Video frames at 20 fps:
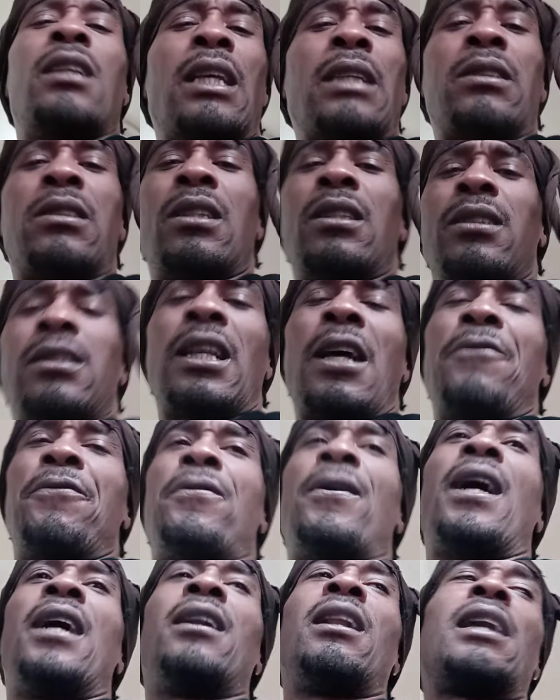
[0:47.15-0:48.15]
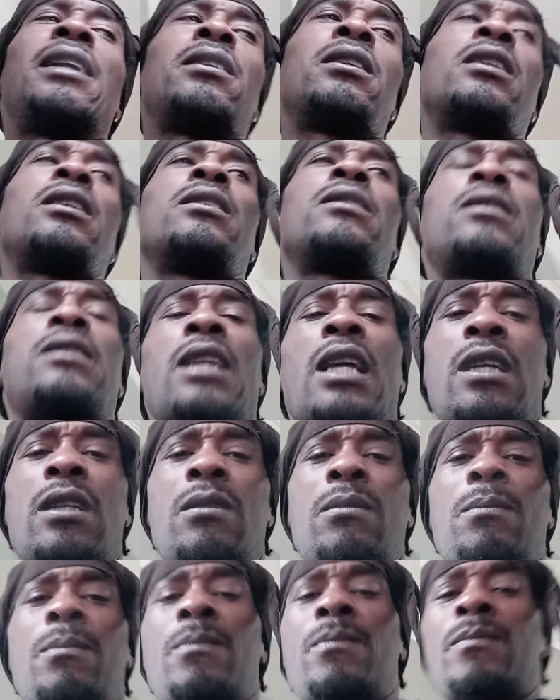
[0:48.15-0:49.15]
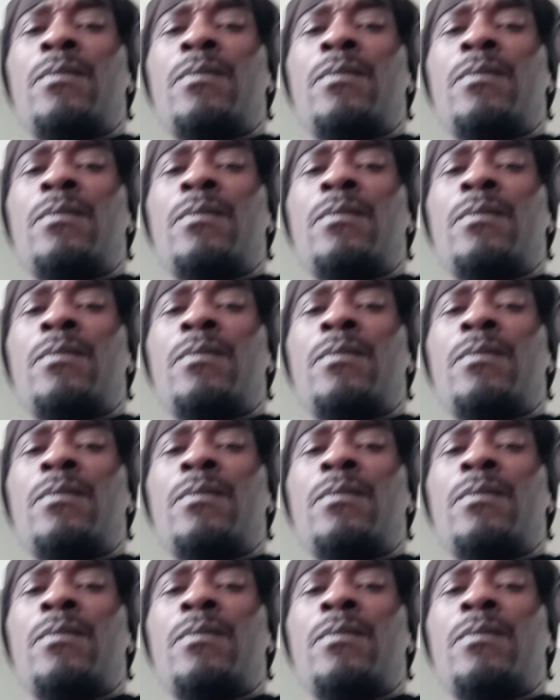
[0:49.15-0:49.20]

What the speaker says: That shit is not fire like niggas say.